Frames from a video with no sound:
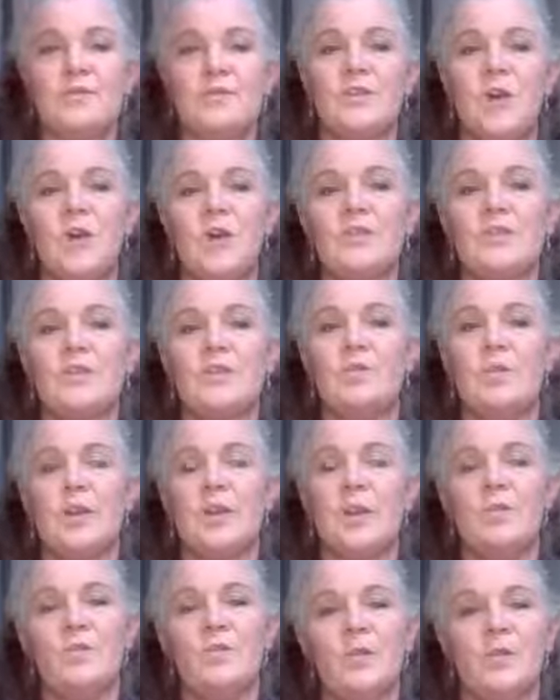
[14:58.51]
So often
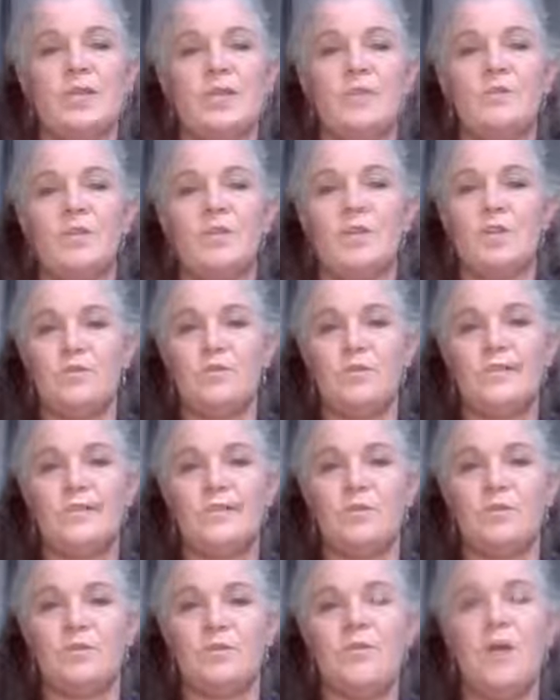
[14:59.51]
when I'm working with a
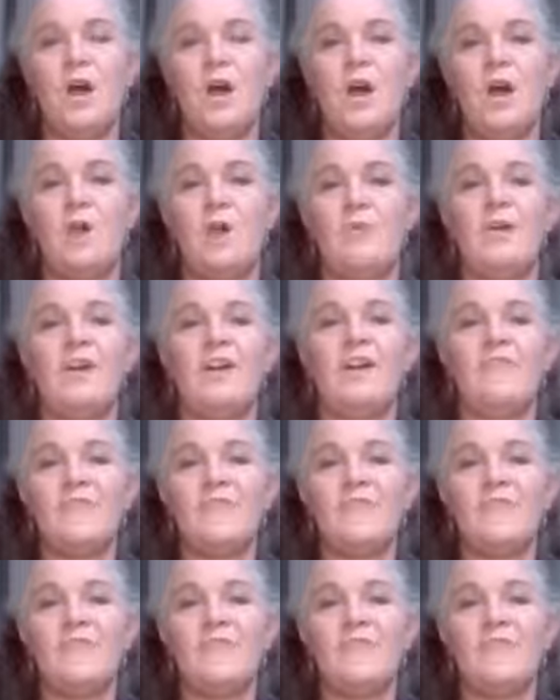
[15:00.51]
crystal, when I